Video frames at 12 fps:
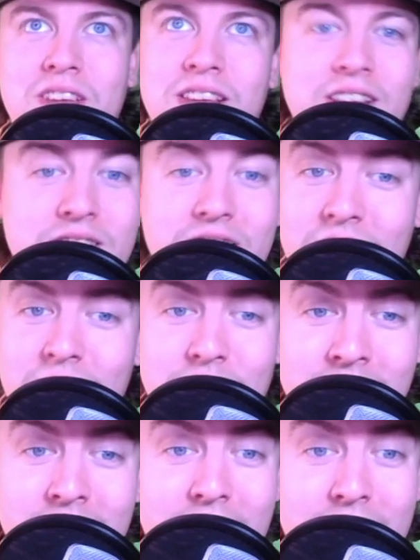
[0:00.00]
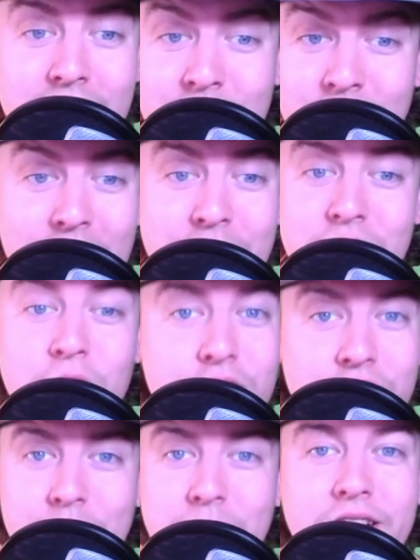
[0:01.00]
Now, again, if you haven't
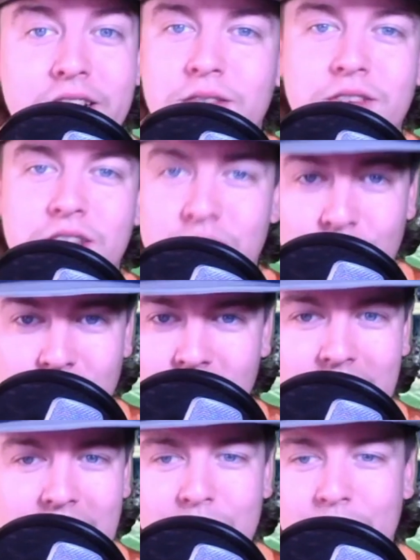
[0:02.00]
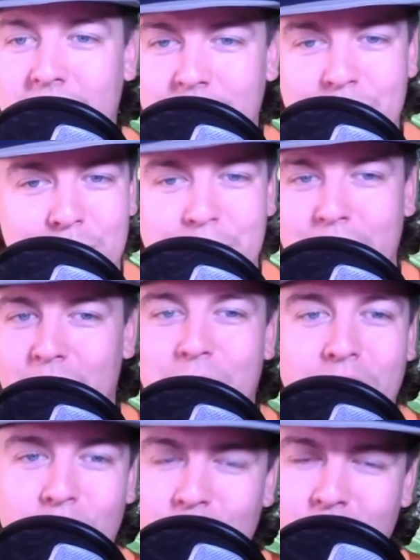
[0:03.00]
noticed, I'm thinking of this in real time. I didn't prepare
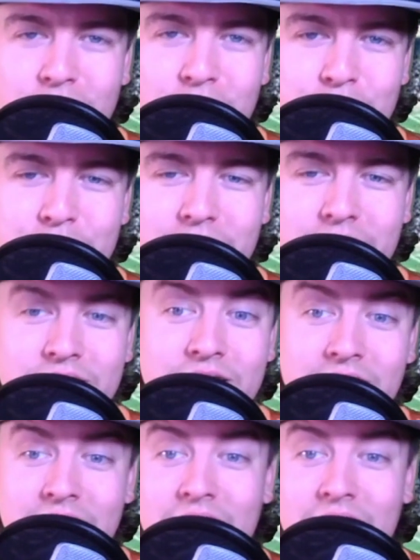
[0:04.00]
my over-under picks.